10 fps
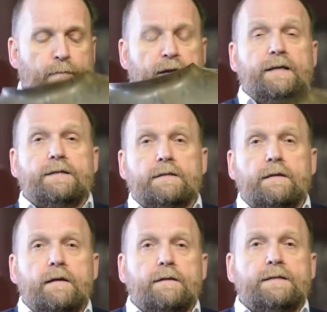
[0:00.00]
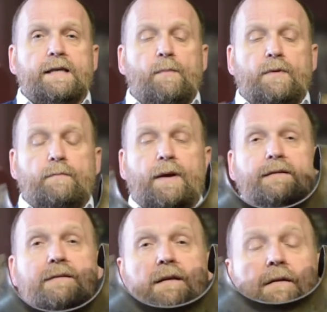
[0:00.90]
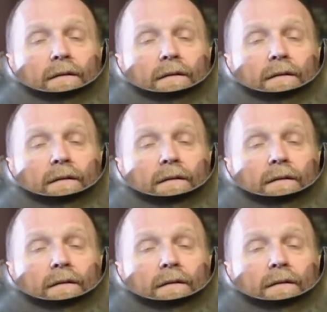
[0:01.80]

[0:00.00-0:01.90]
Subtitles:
piece, the sapanzer.